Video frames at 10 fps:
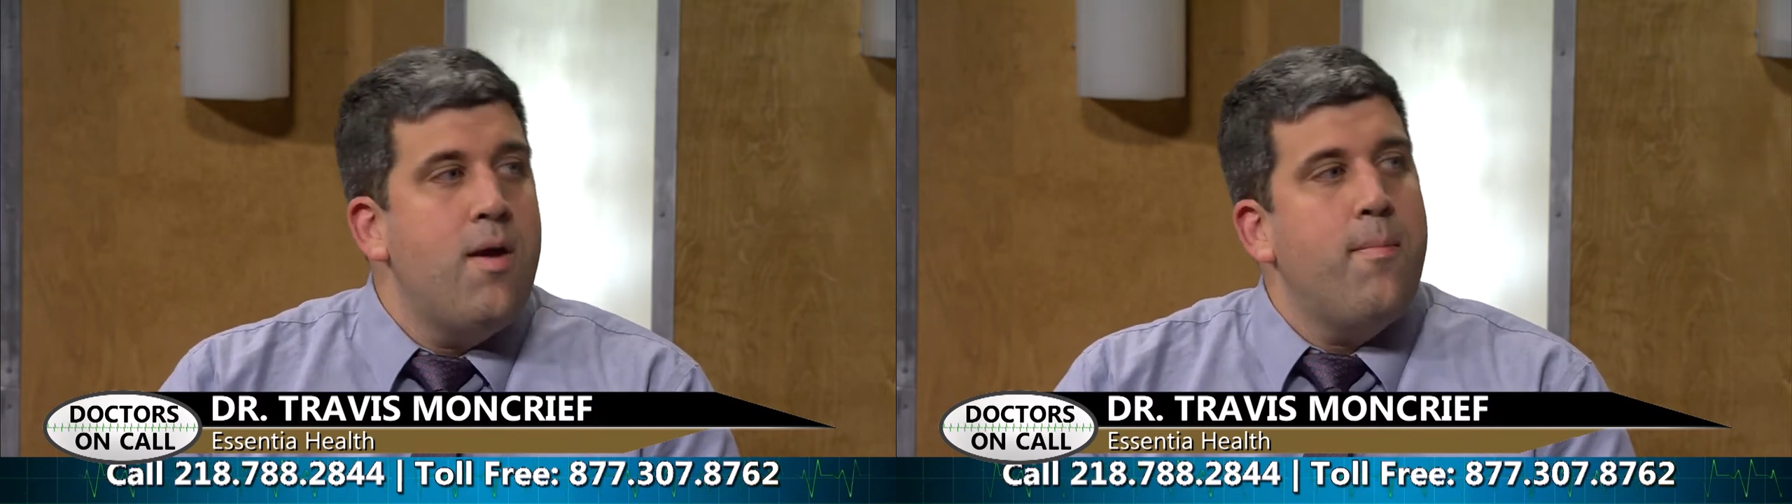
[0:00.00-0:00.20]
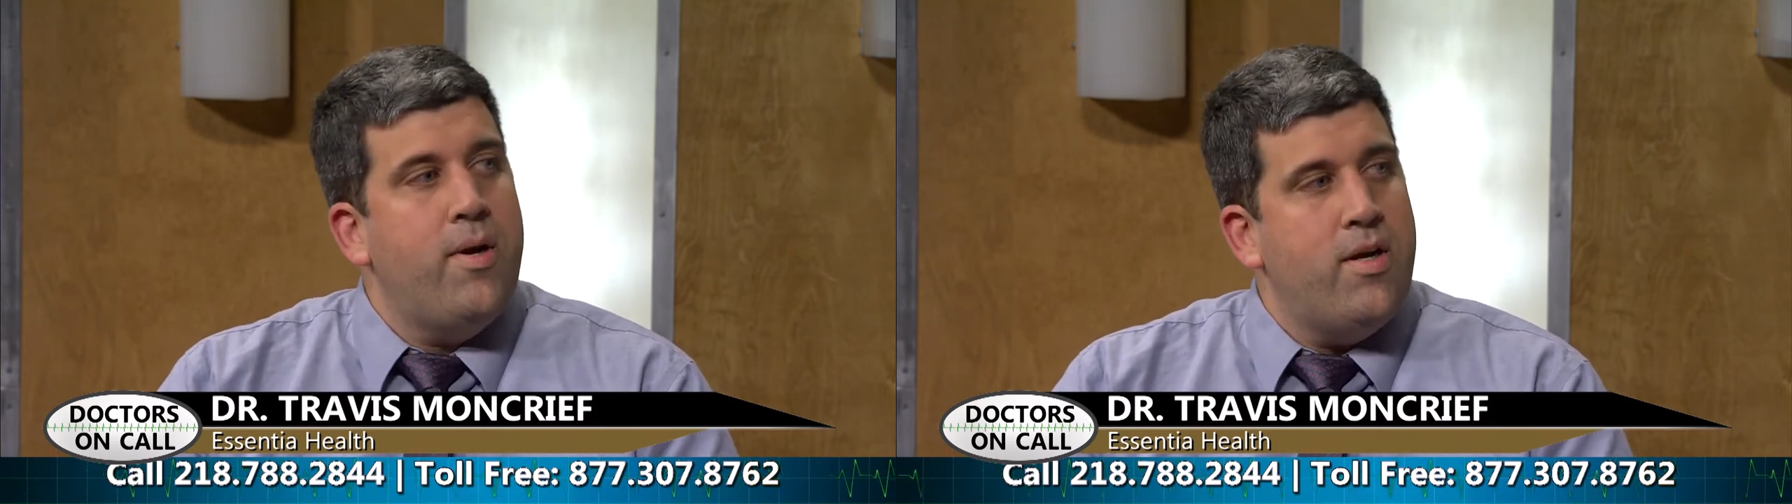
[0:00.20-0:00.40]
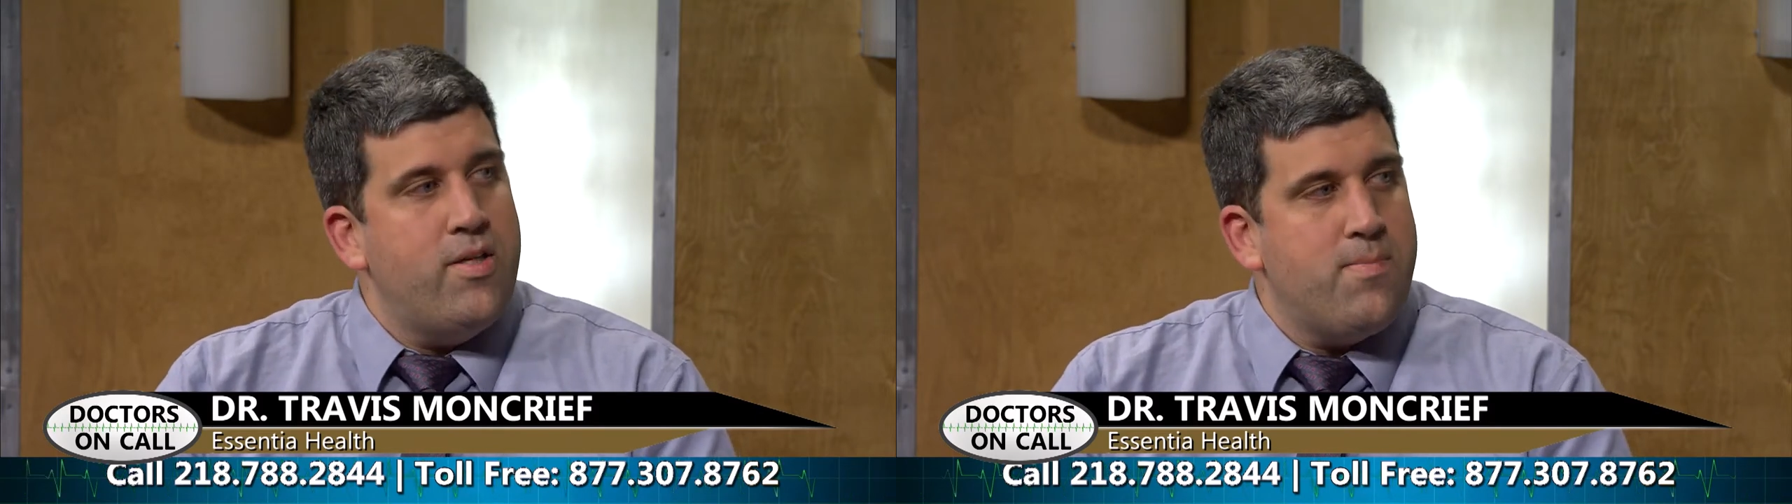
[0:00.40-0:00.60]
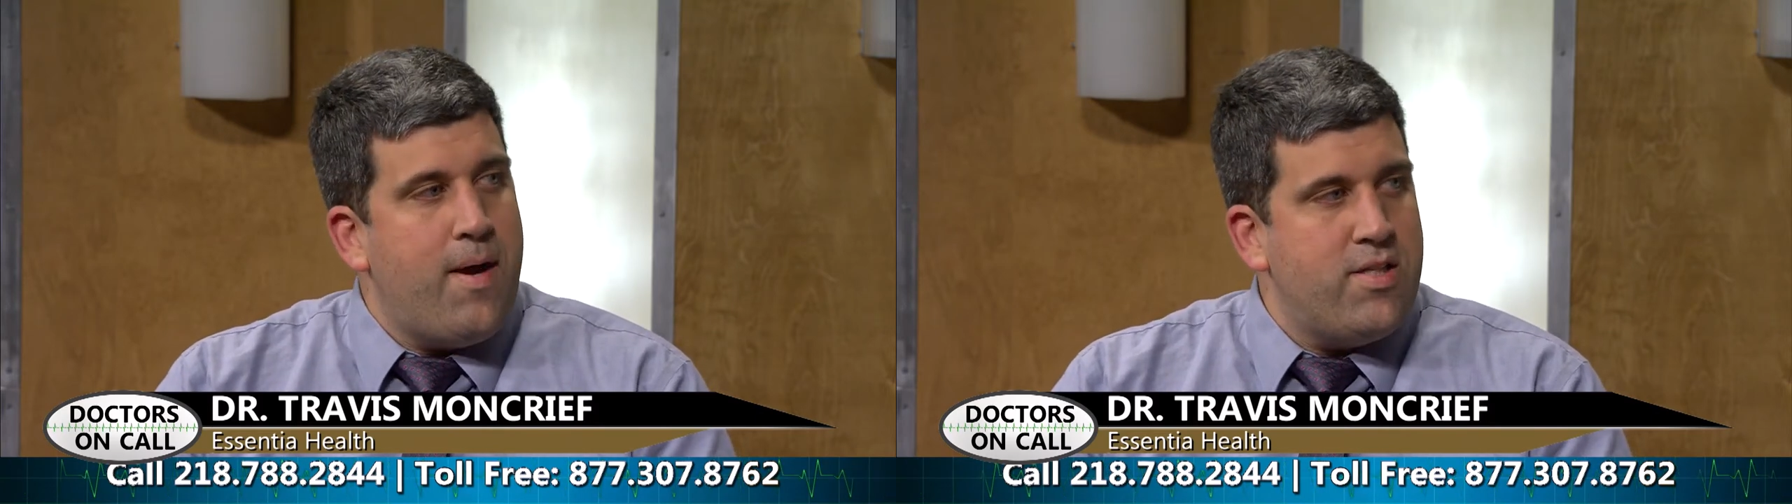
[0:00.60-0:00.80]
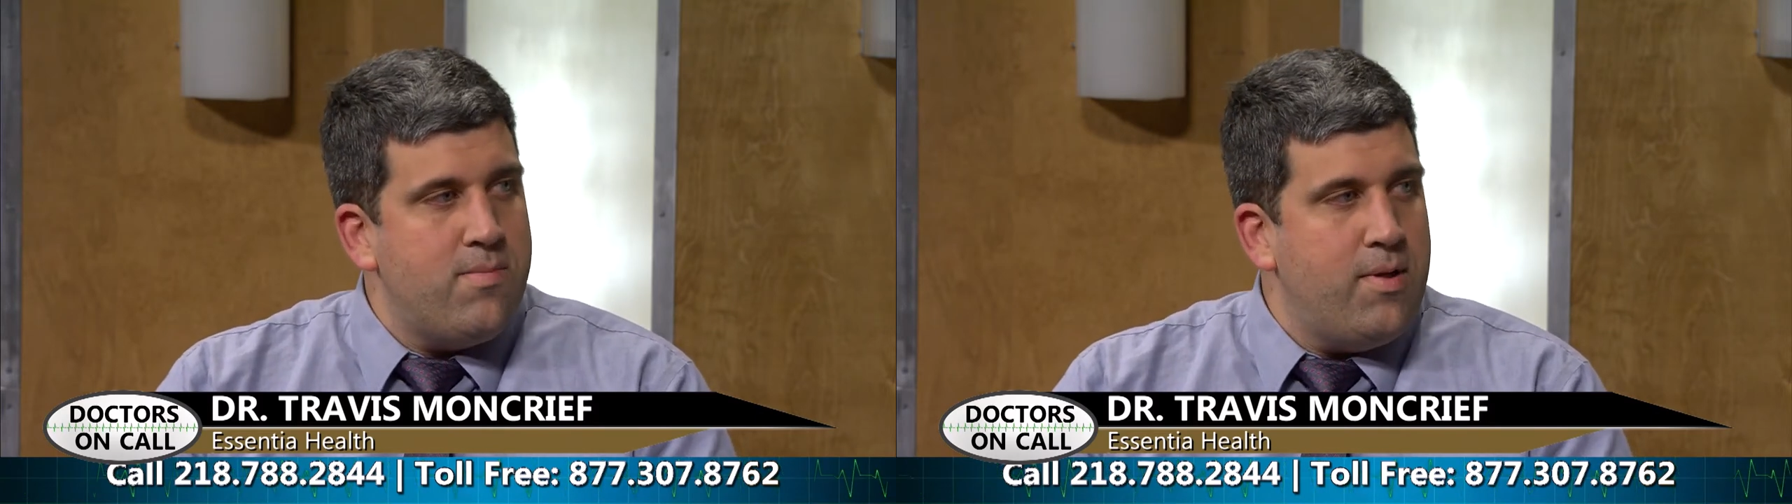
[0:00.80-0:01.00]
but it is a
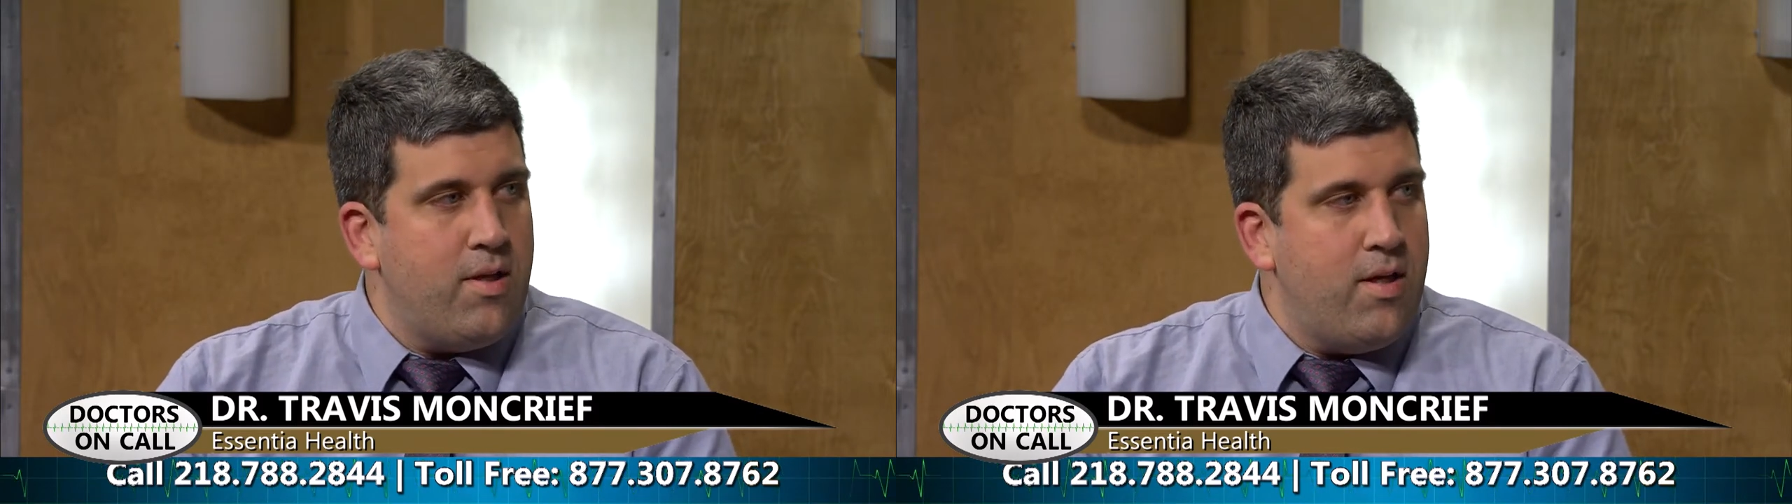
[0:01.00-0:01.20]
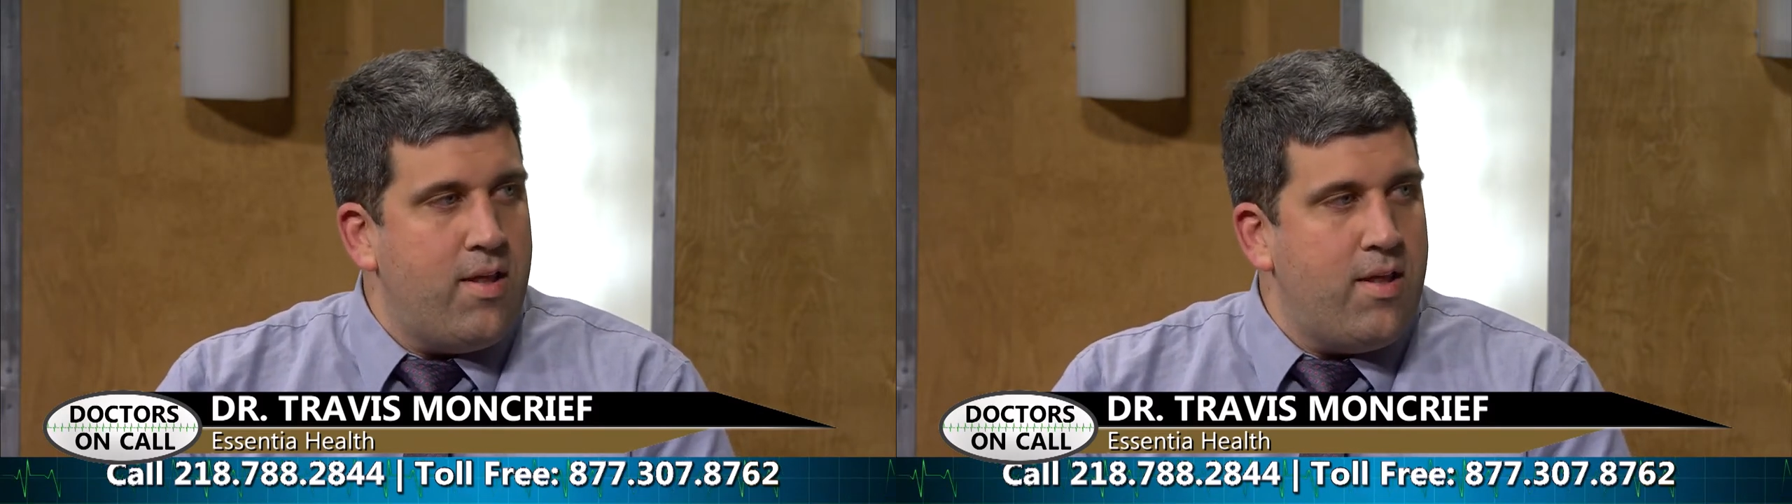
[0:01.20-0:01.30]
possibility